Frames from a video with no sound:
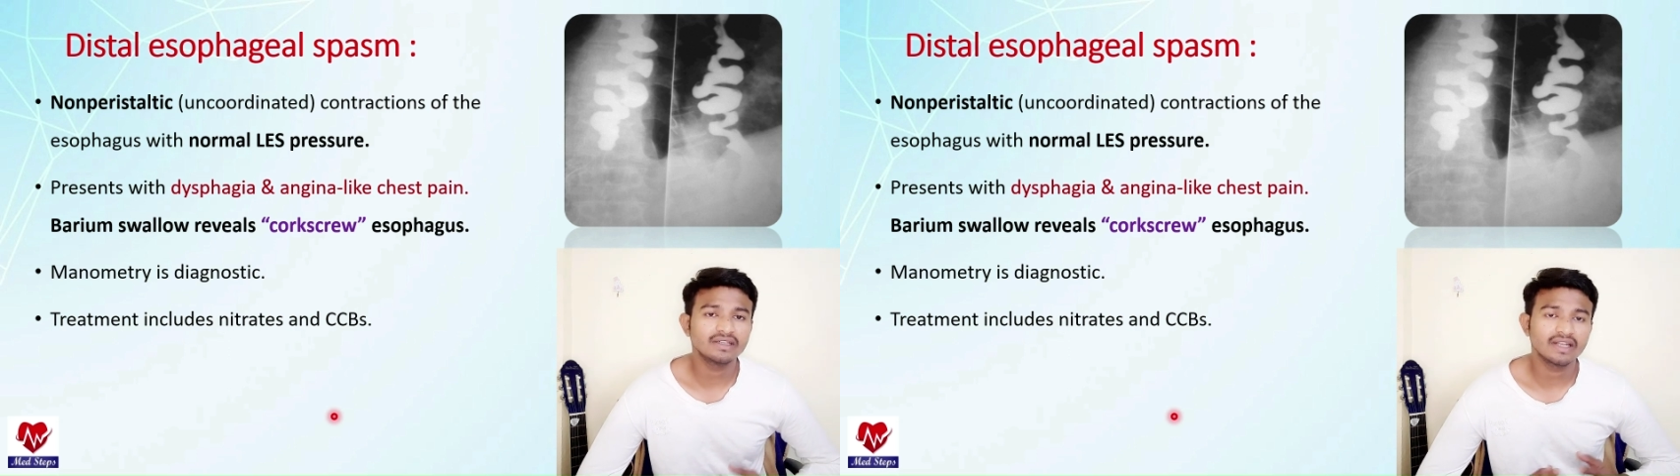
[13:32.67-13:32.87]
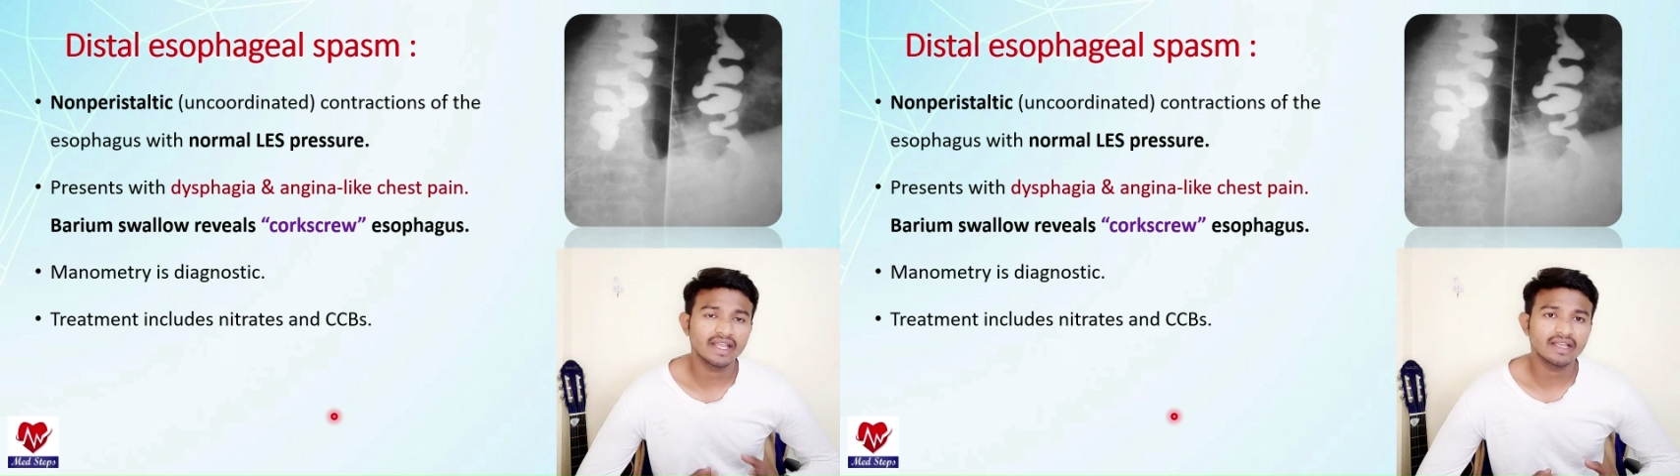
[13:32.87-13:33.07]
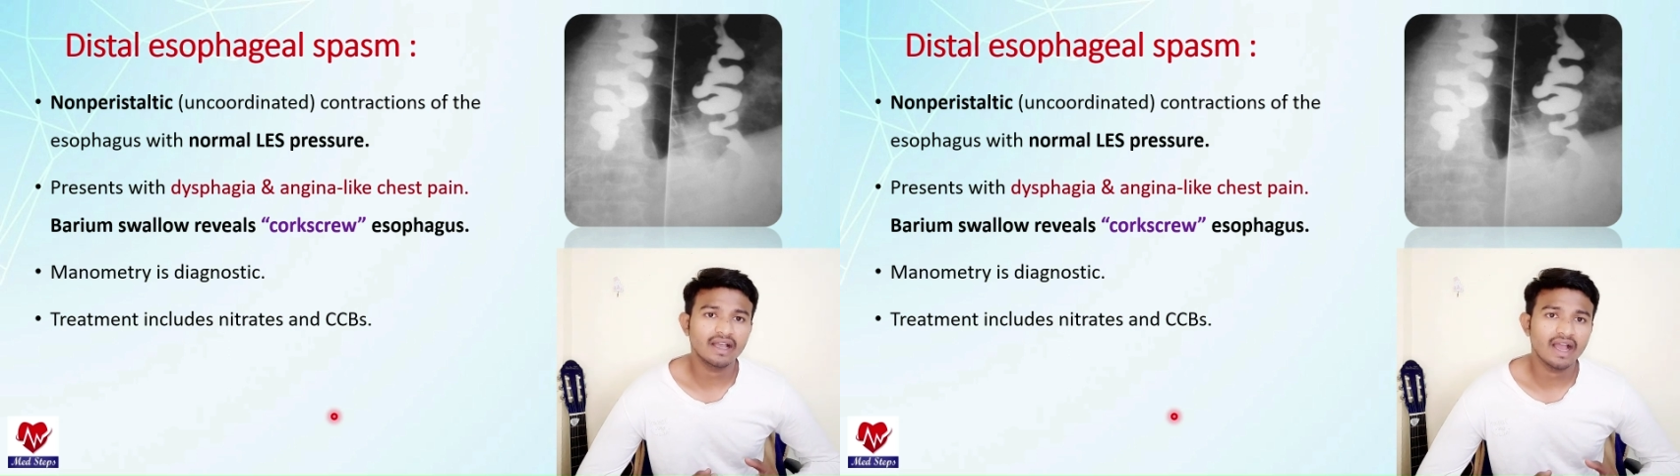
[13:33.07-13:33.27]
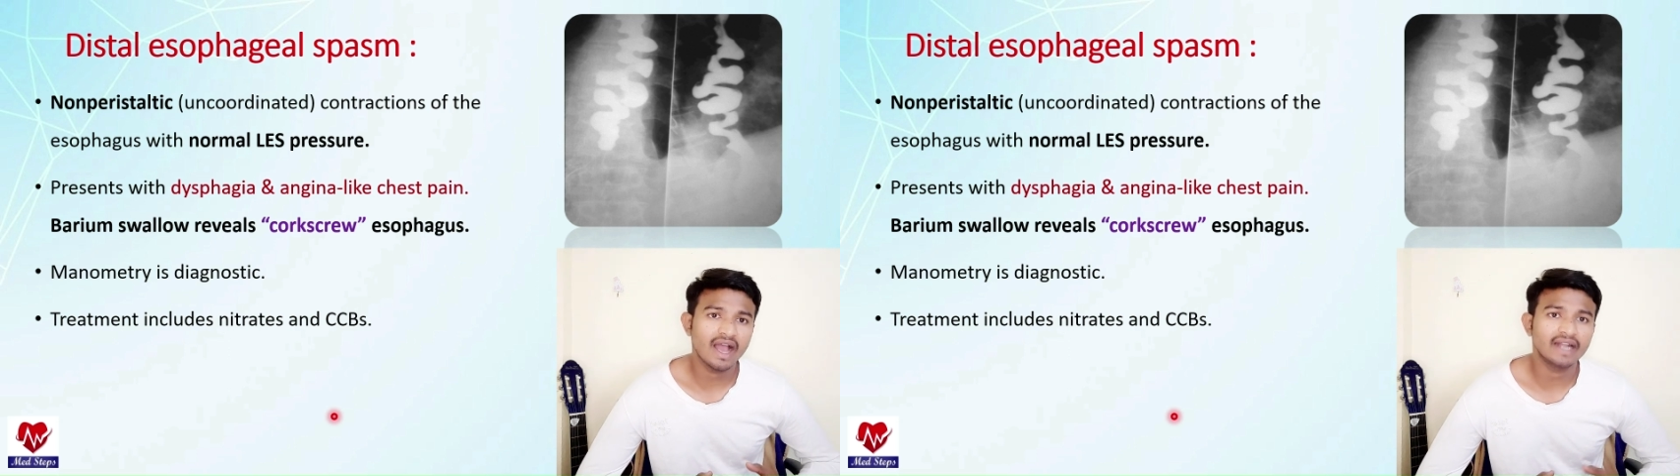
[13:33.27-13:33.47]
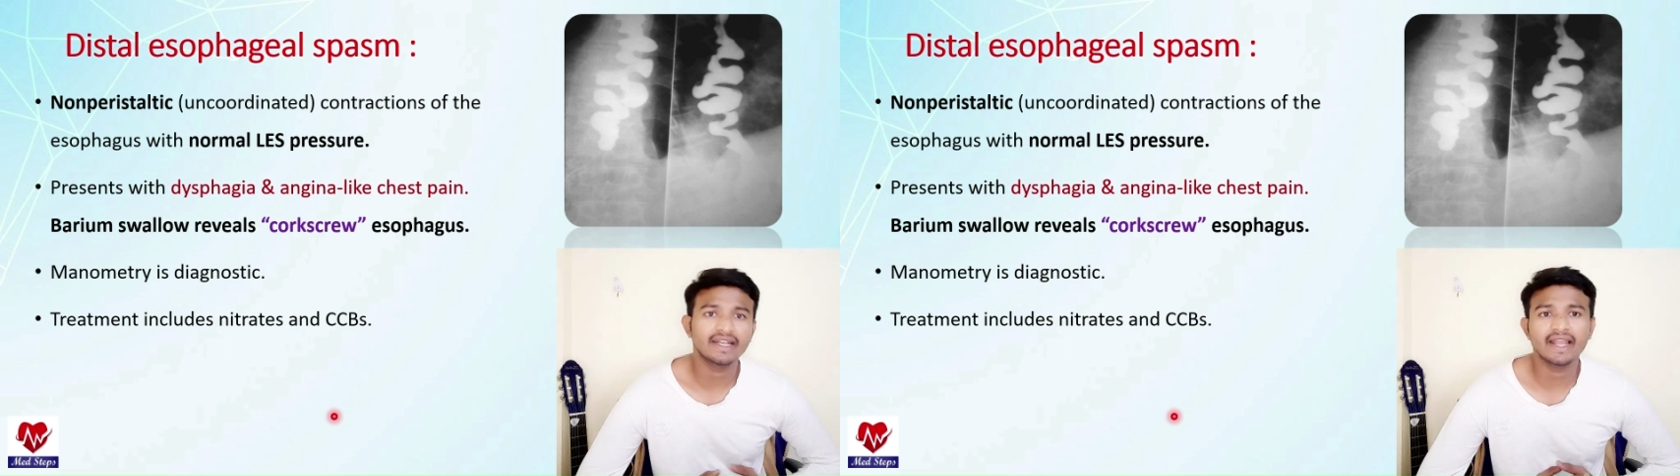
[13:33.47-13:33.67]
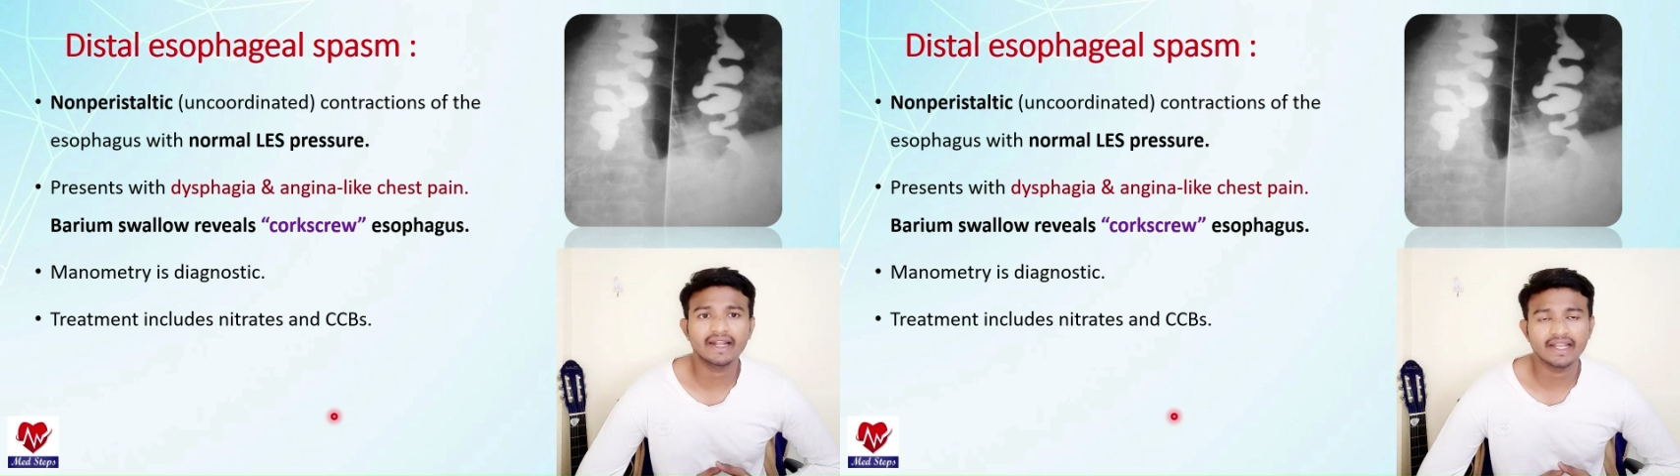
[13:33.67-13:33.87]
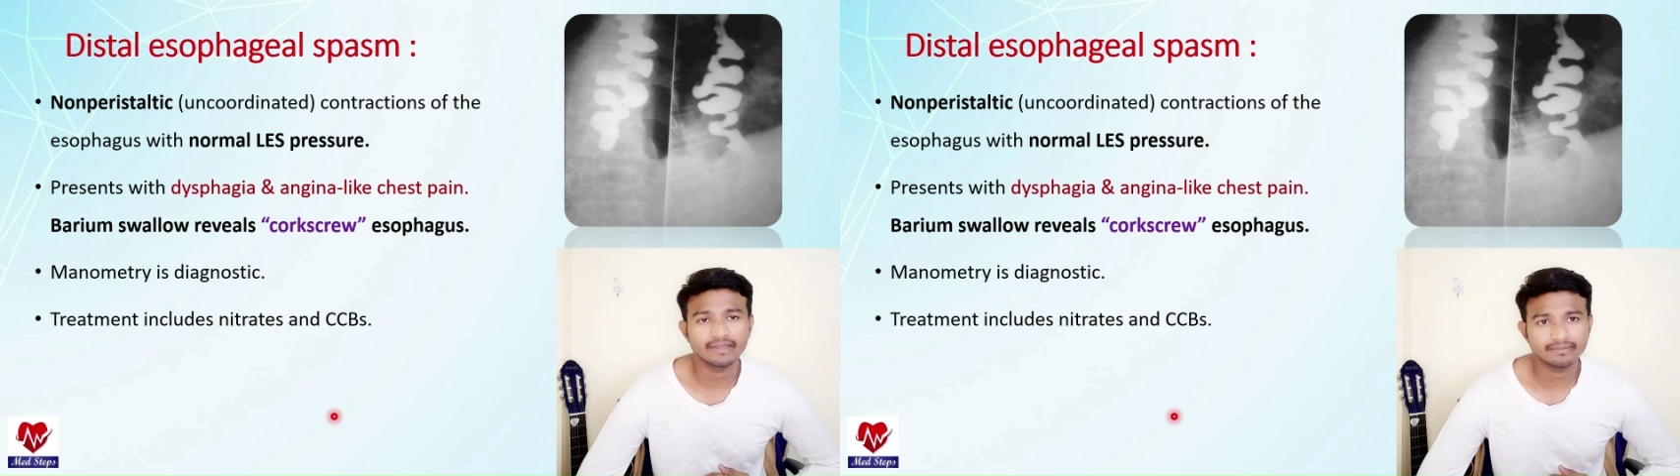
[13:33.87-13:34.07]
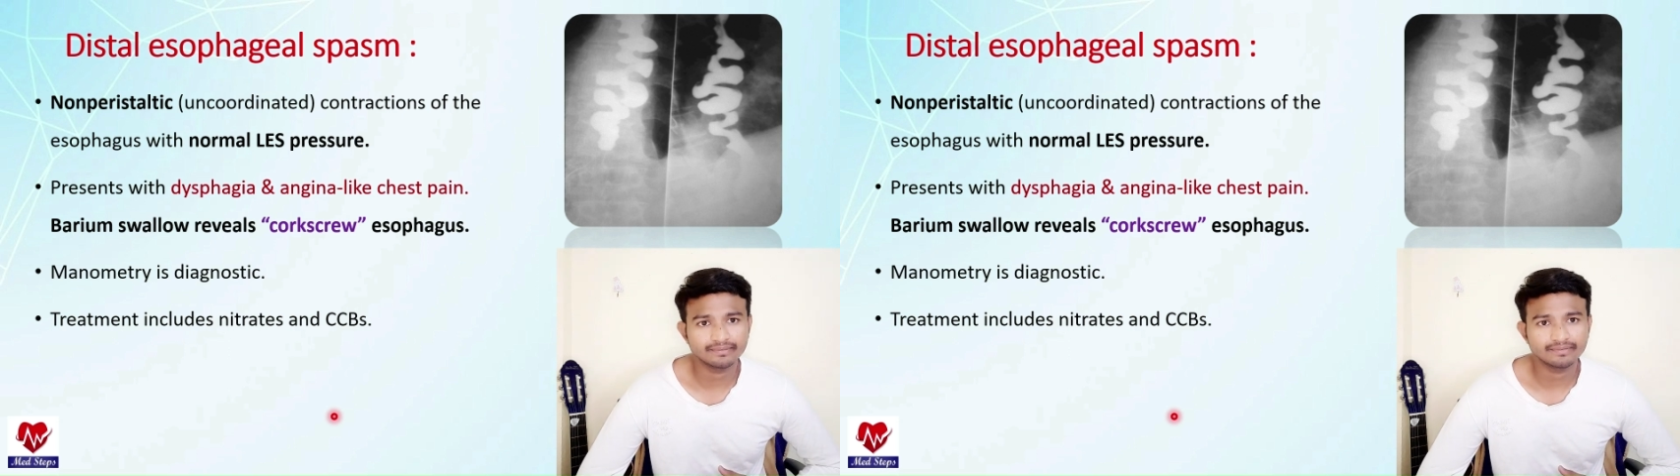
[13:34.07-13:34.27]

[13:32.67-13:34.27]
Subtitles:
like heart attack type.